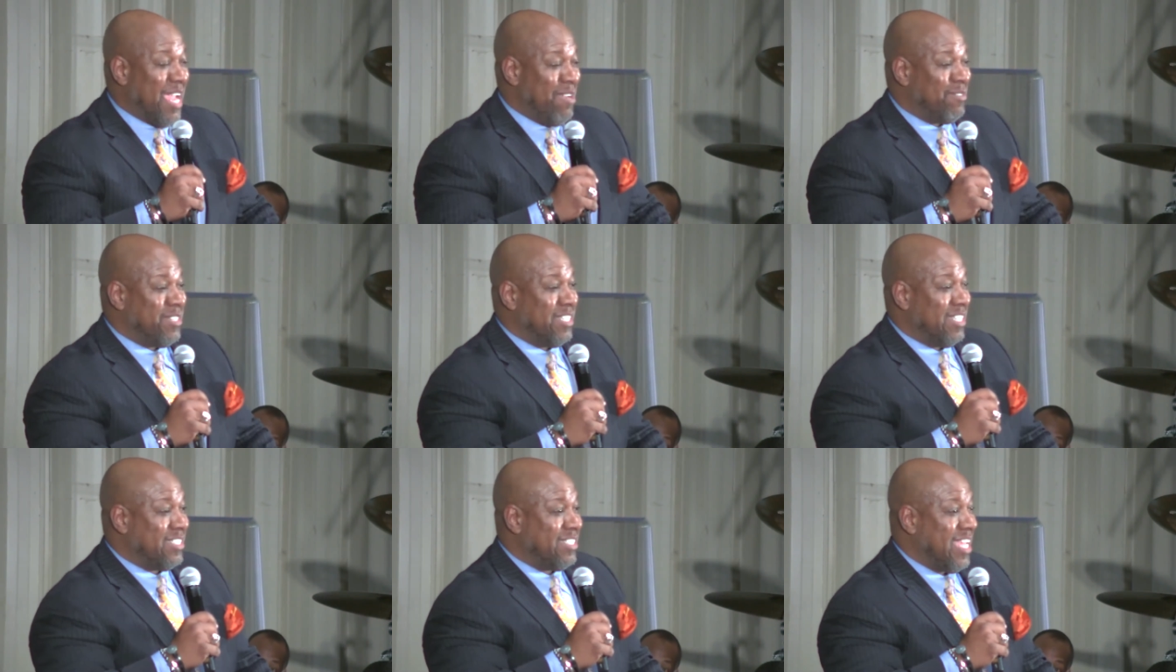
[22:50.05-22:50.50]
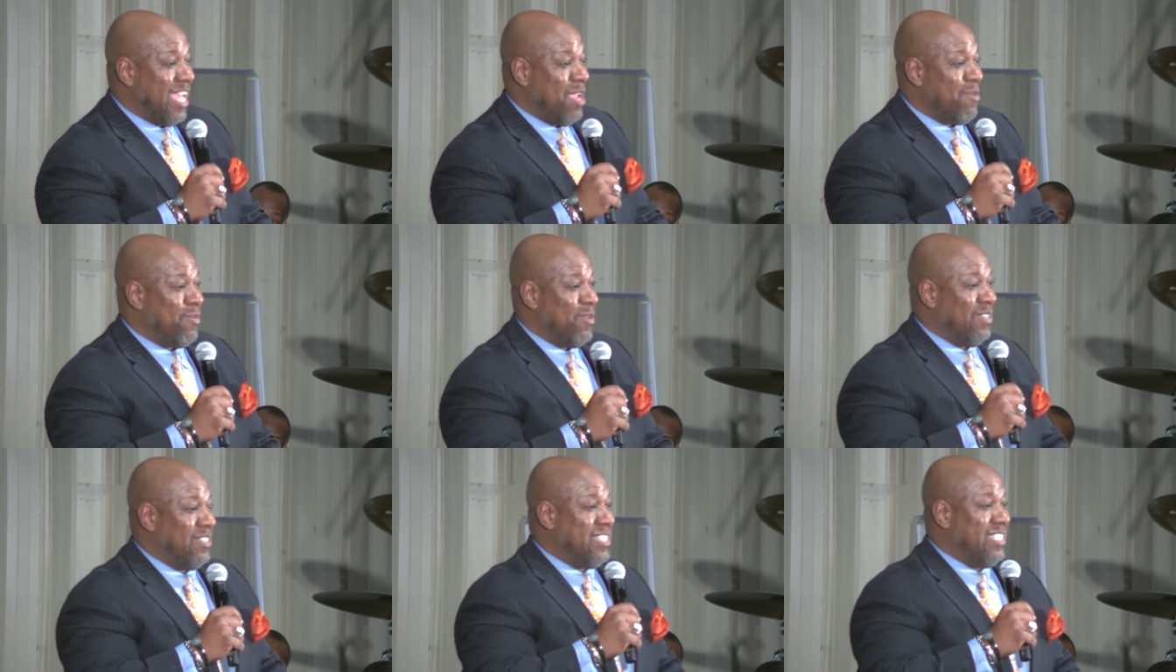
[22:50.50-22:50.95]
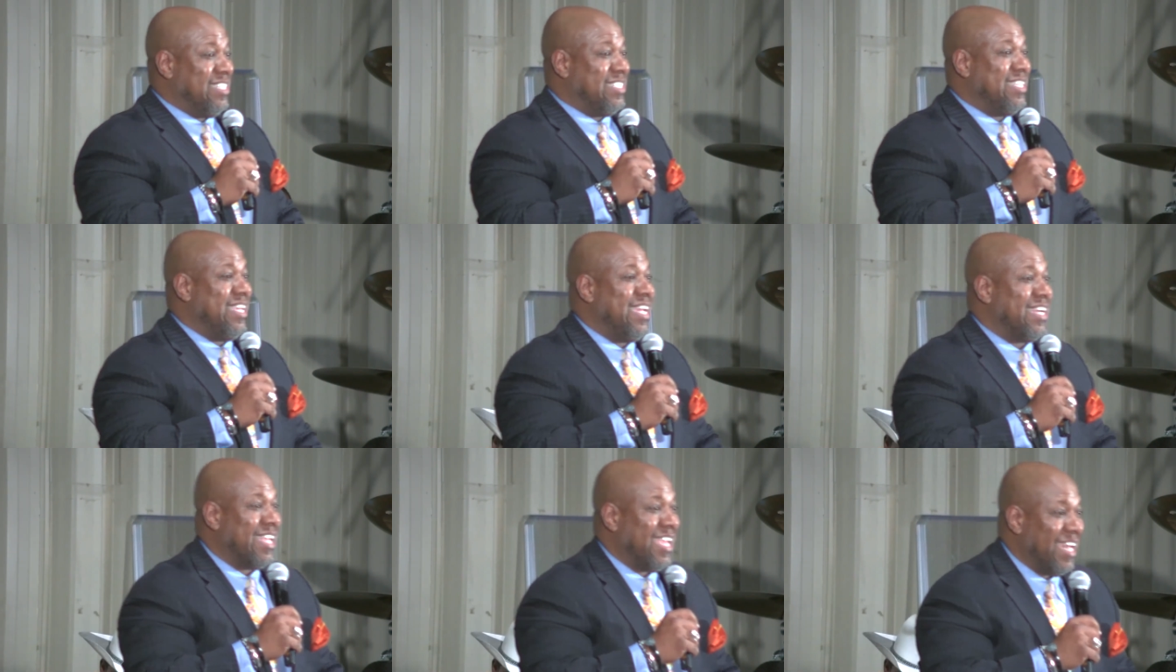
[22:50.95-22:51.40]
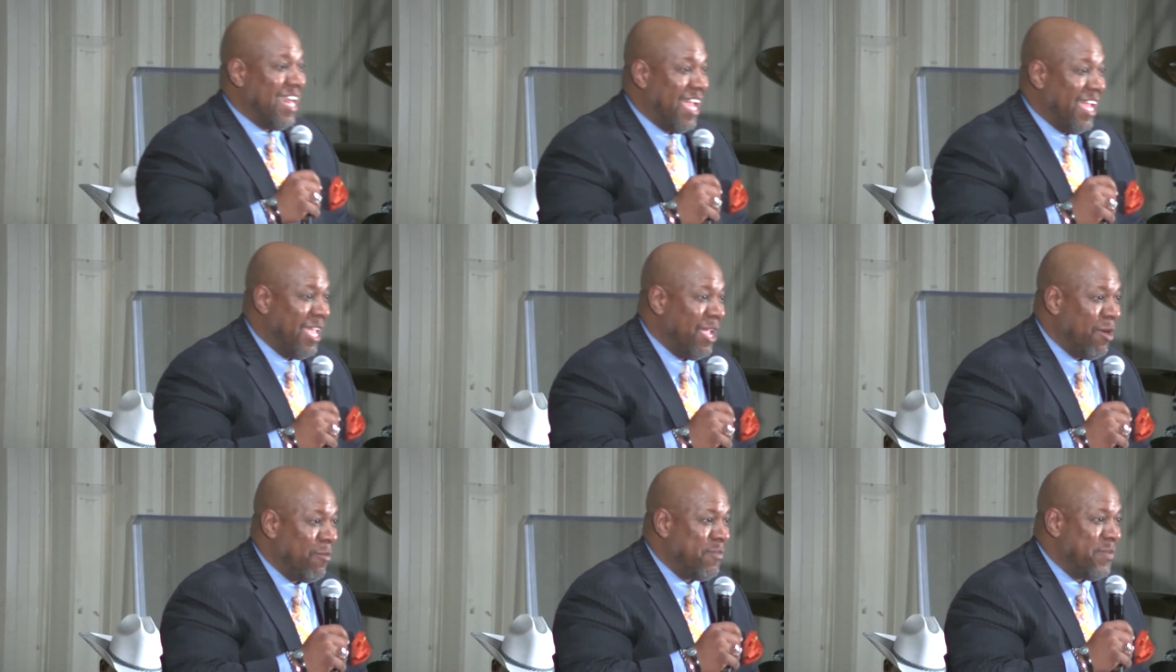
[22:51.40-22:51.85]
came to the table and she said,
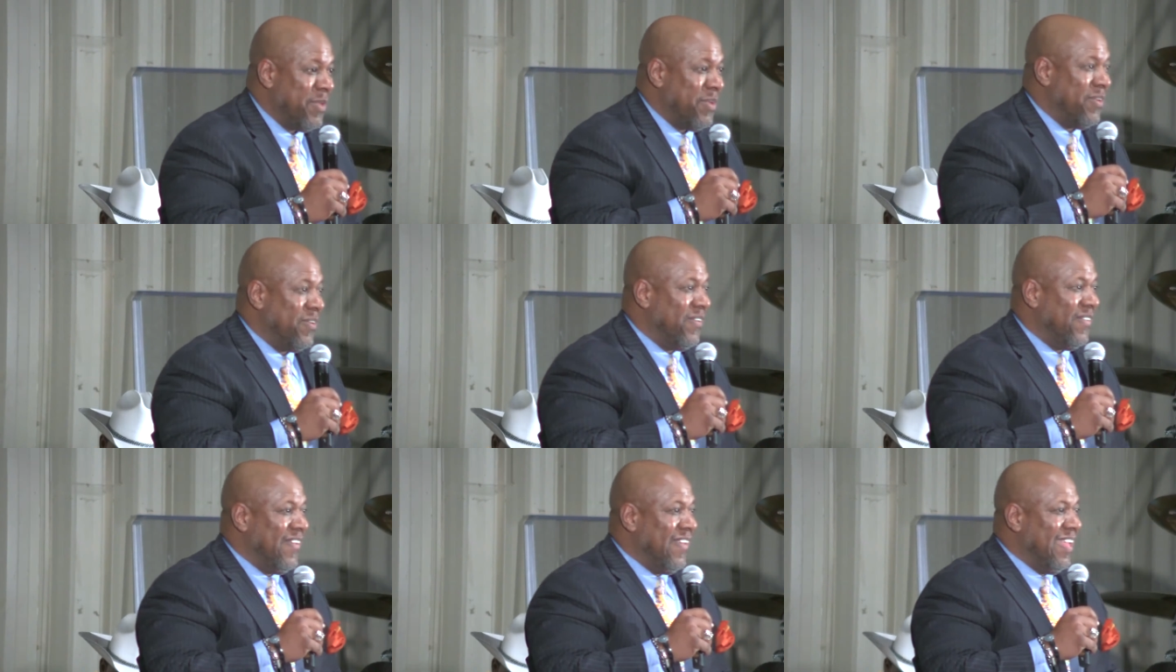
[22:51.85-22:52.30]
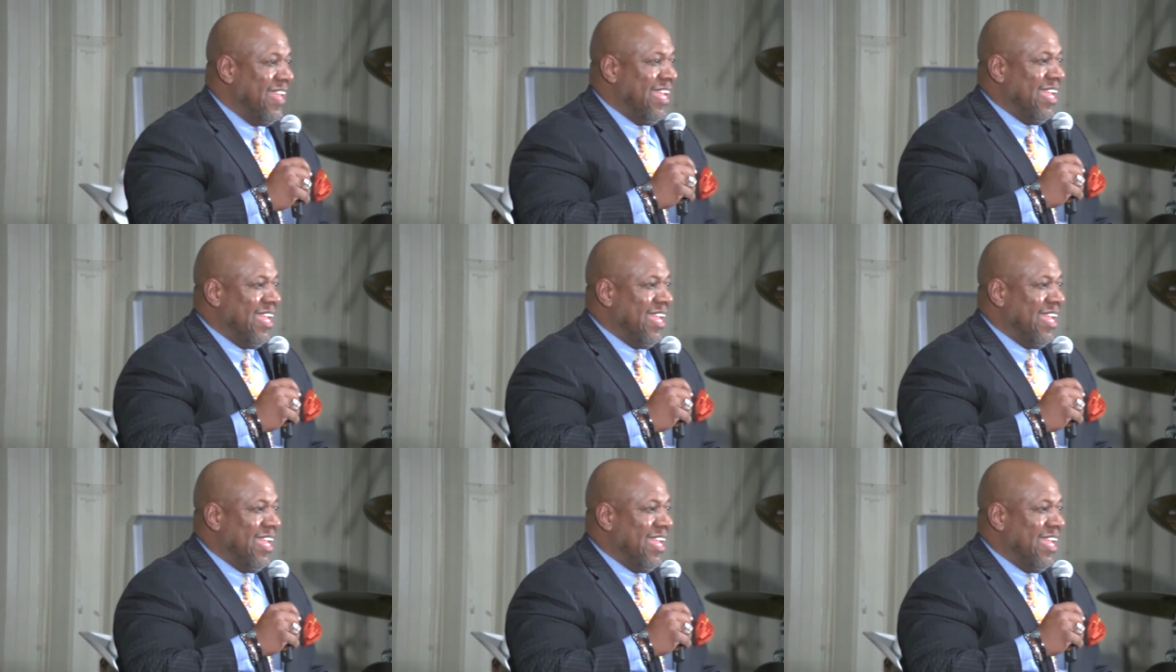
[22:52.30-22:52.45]
Can I help you?